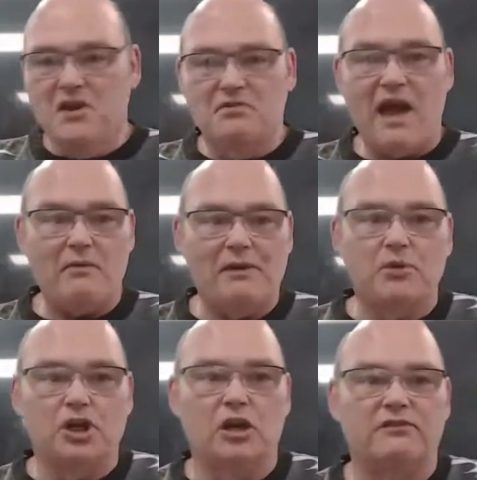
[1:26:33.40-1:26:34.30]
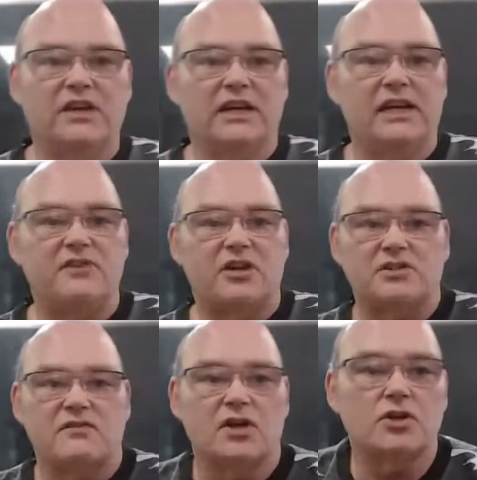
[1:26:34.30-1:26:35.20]
Right, well, I'm going to love you and leave you because
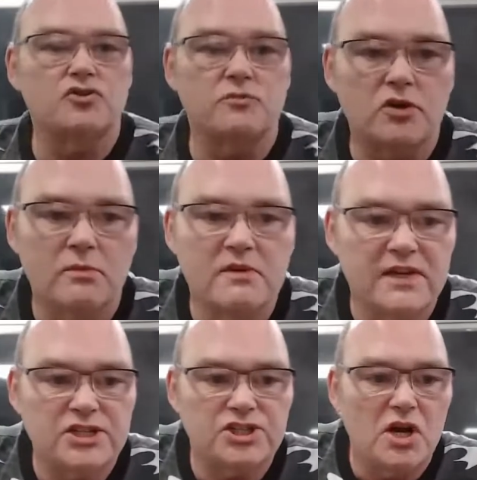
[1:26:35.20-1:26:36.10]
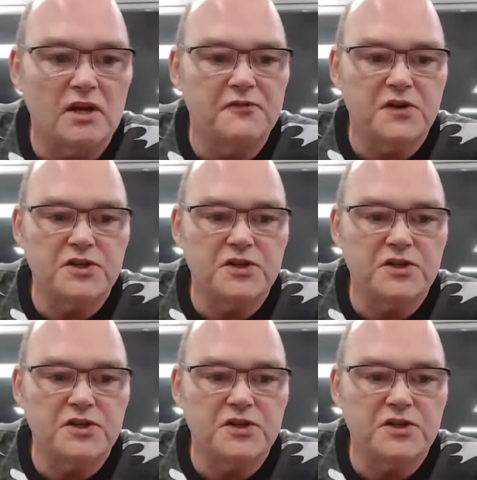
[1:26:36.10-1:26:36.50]
I've got a customer coming very shortly for